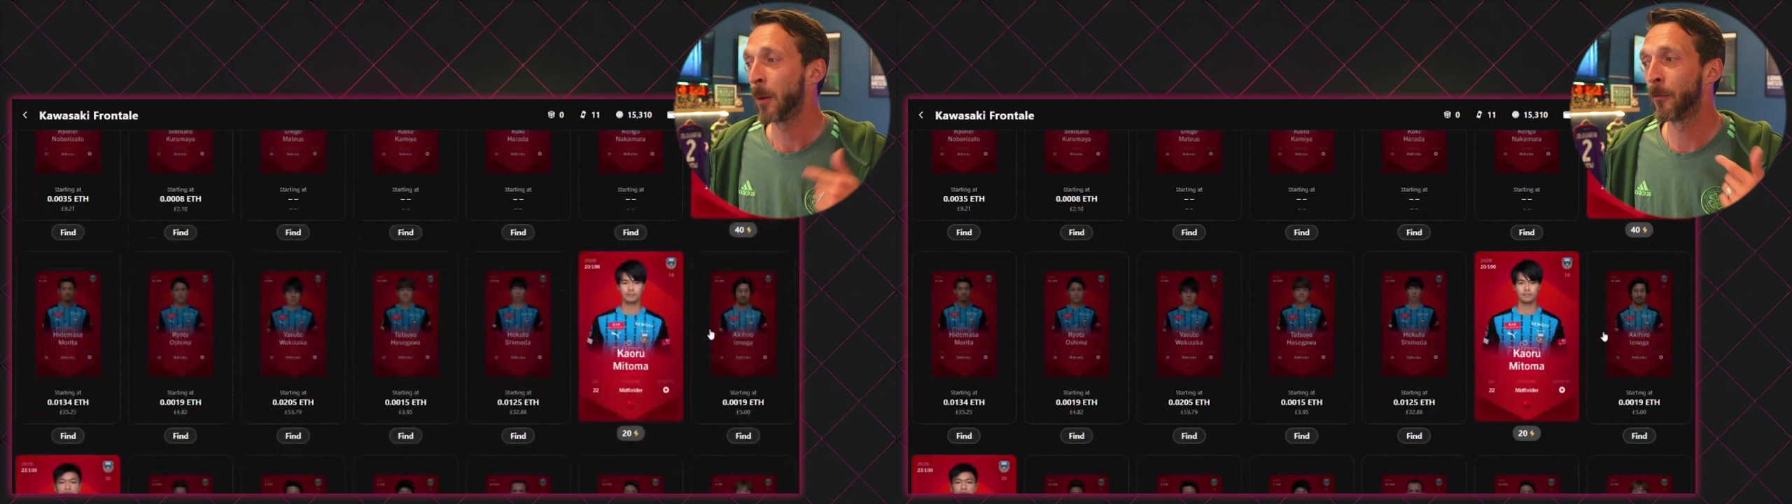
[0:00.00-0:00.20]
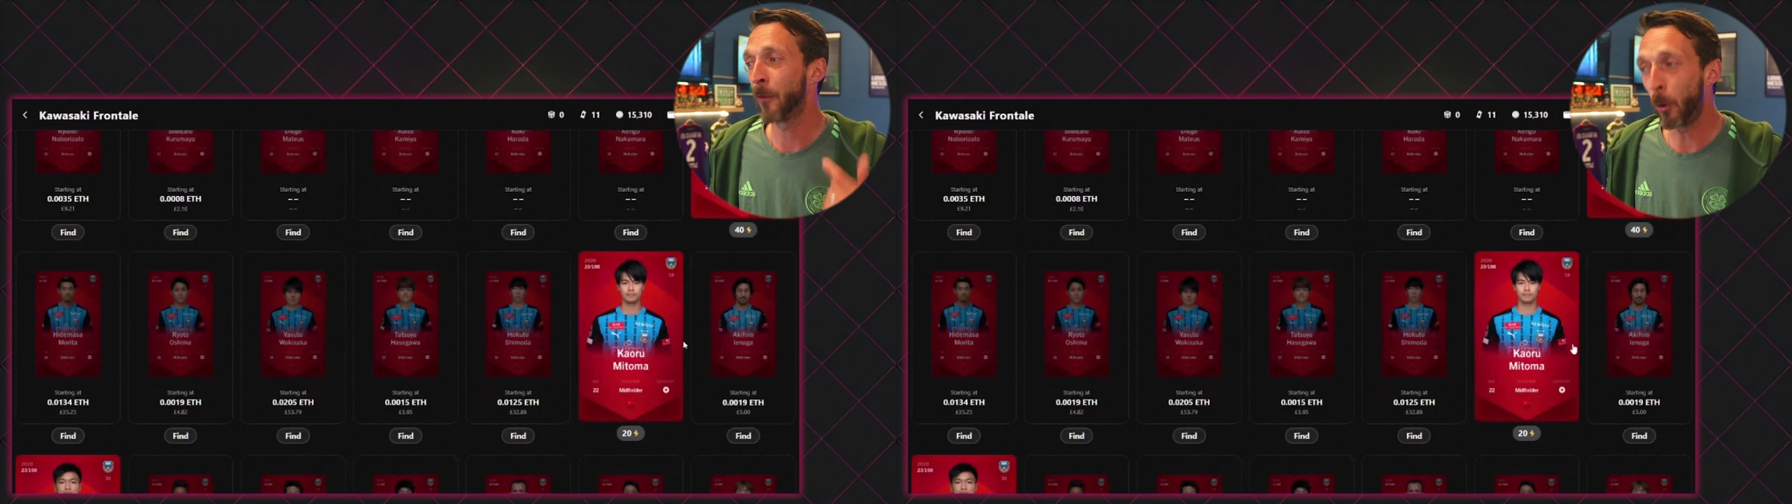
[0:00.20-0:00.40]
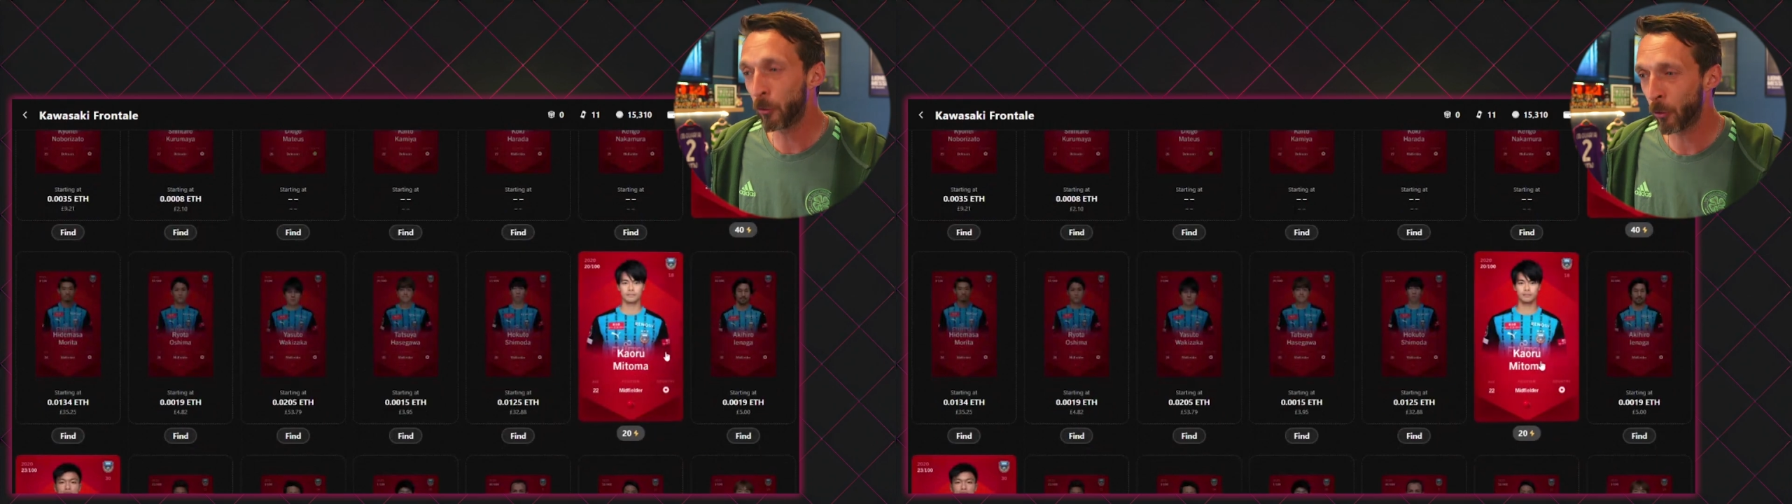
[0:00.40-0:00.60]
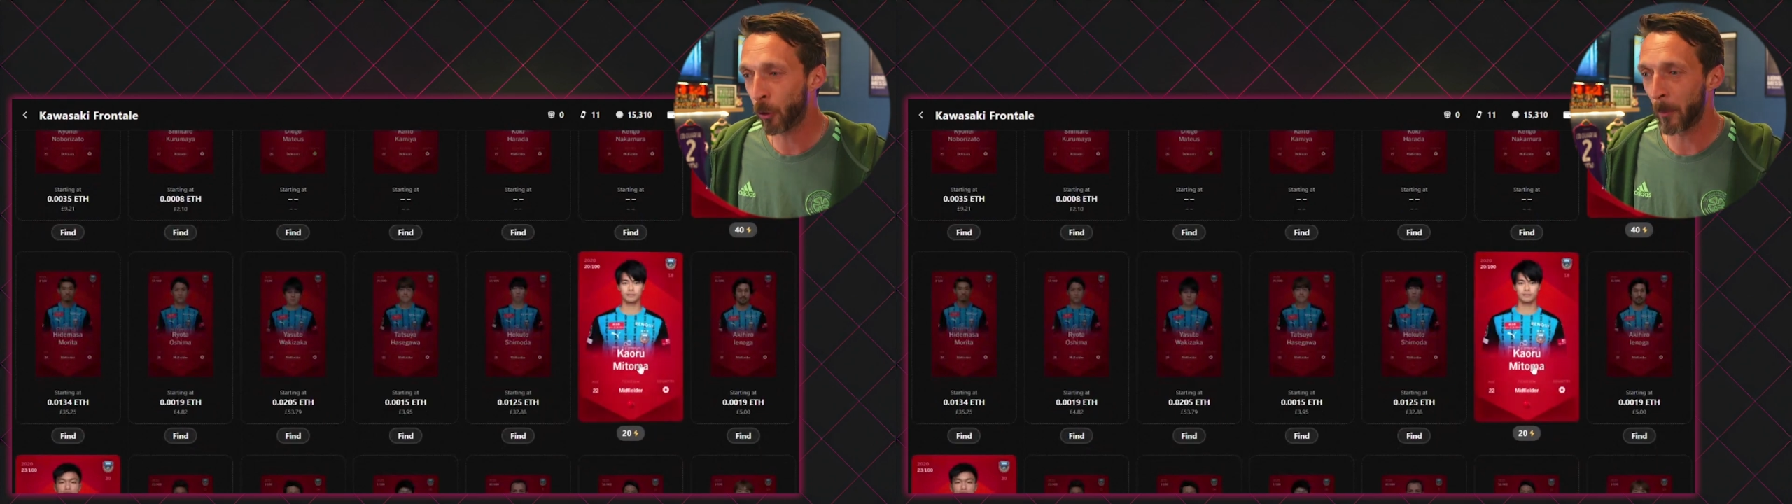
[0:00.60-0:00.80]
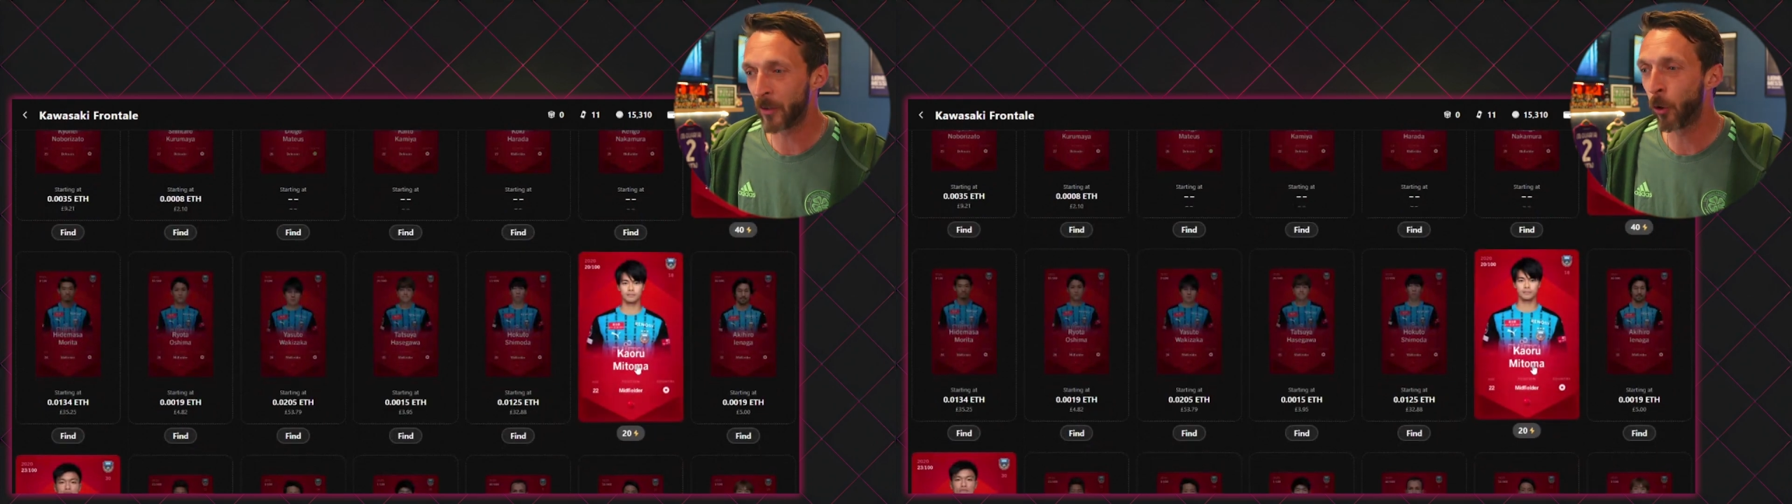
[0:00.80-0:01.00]
we've also
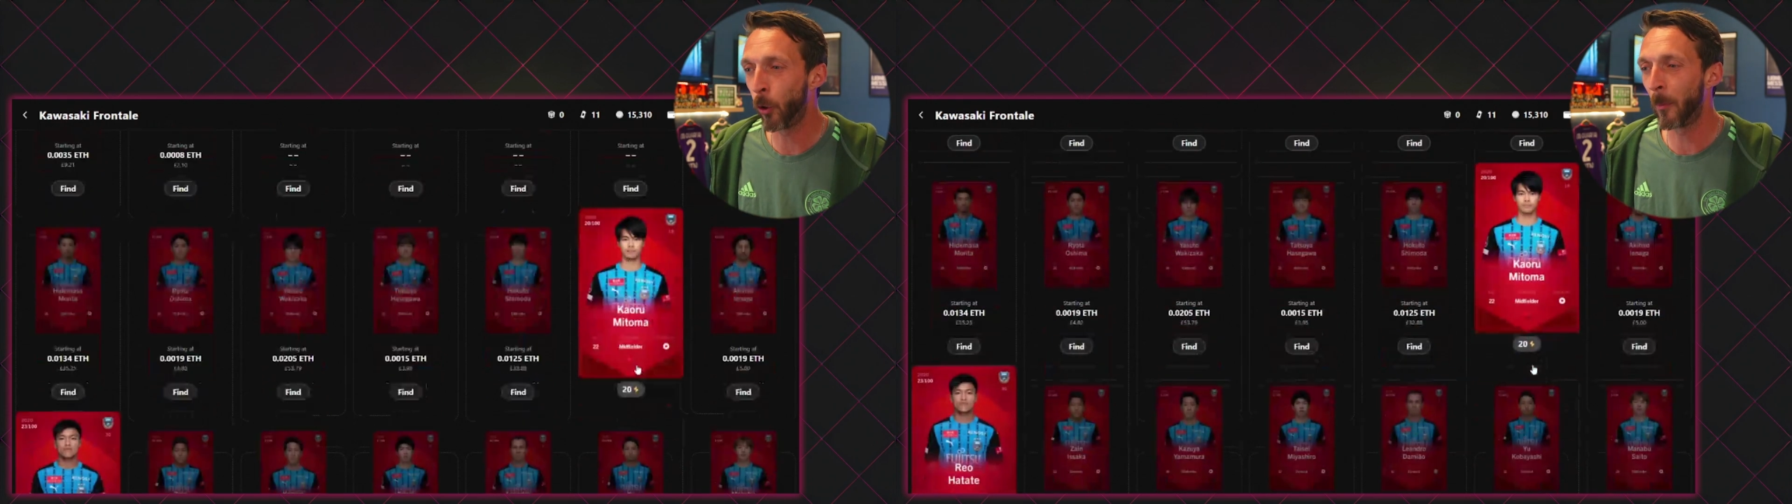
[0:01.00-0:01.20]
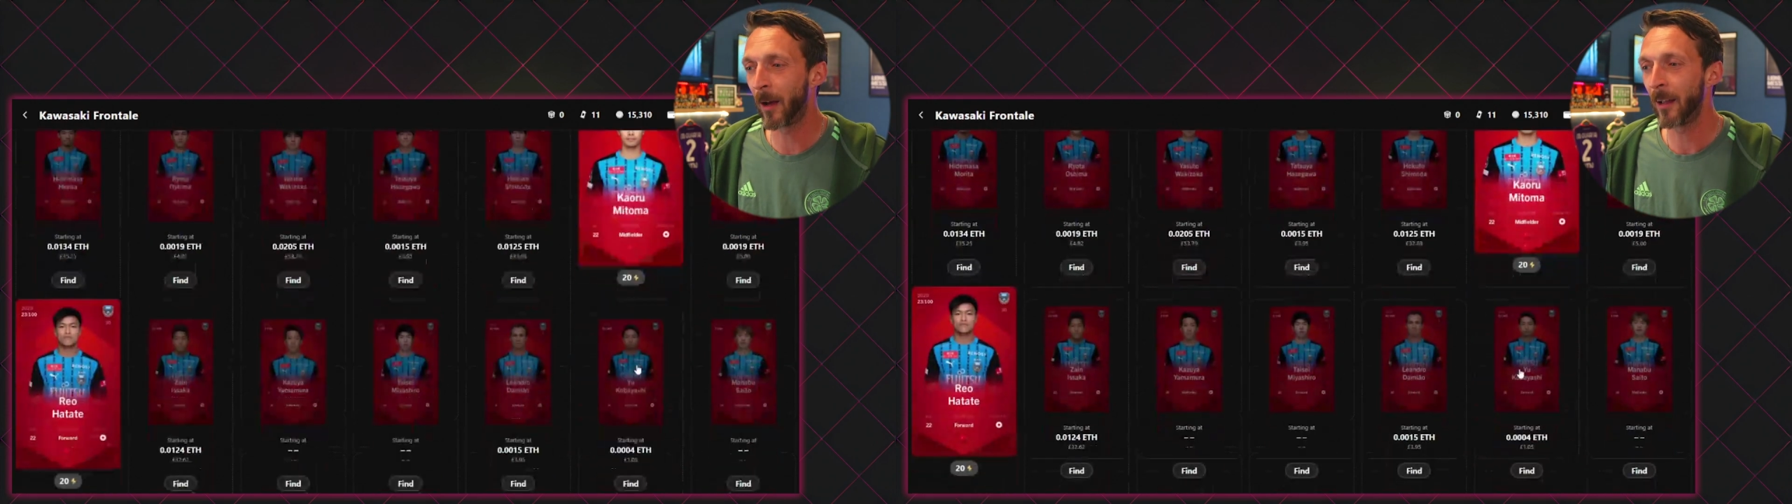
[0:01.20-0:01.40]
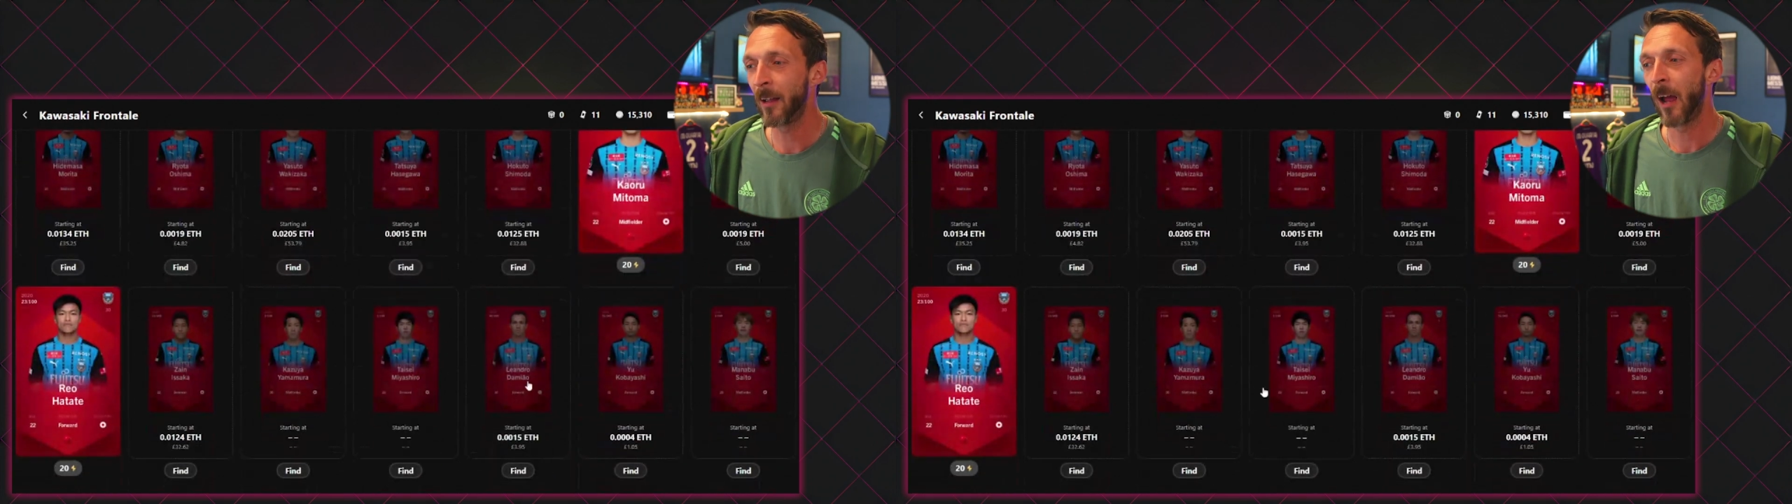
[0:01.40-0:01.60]
got Mitoma,